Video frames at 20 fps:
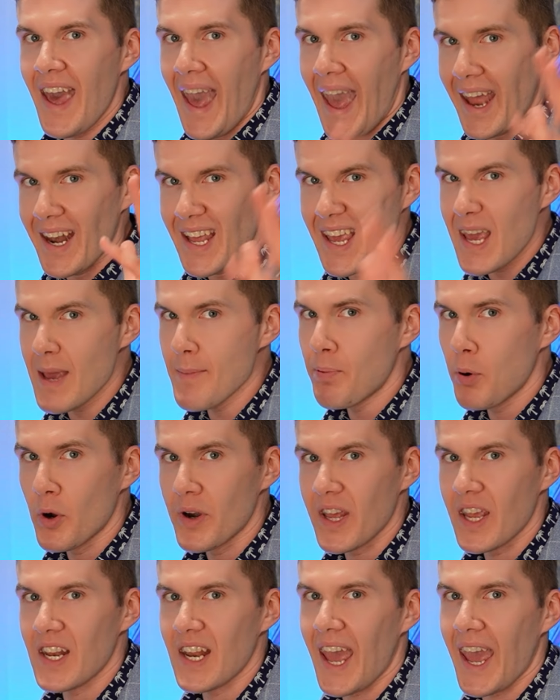and he put
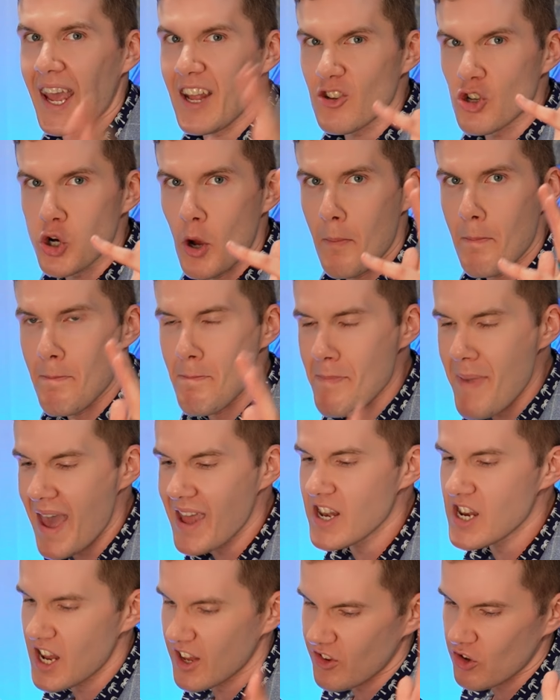in a
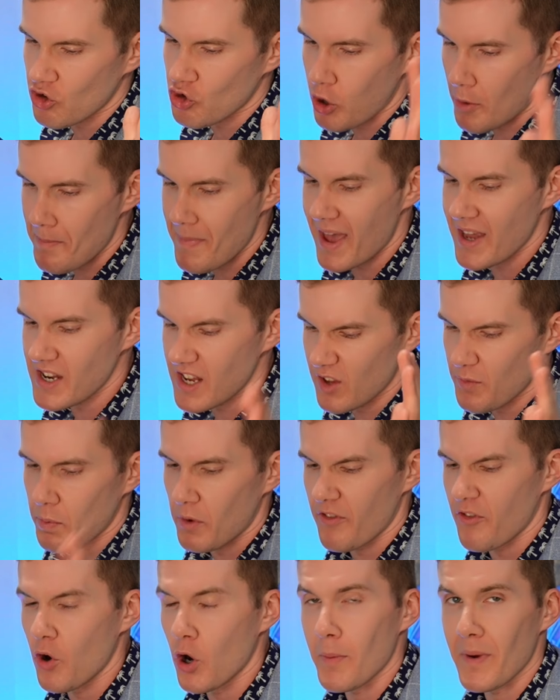tremendous, tremendous
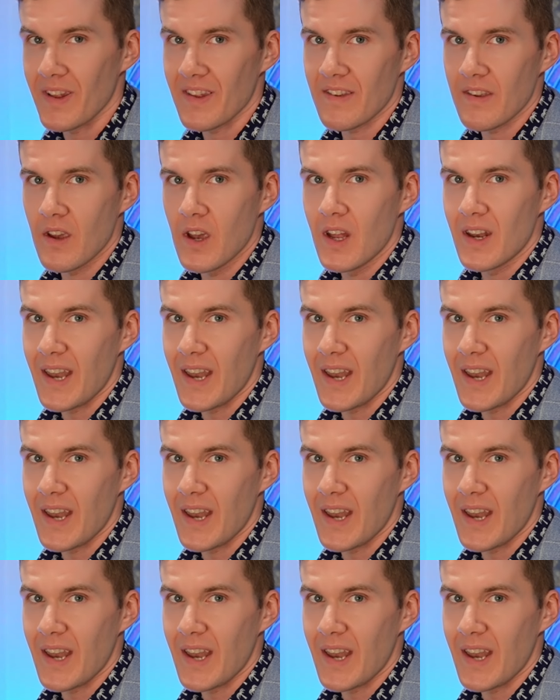performance.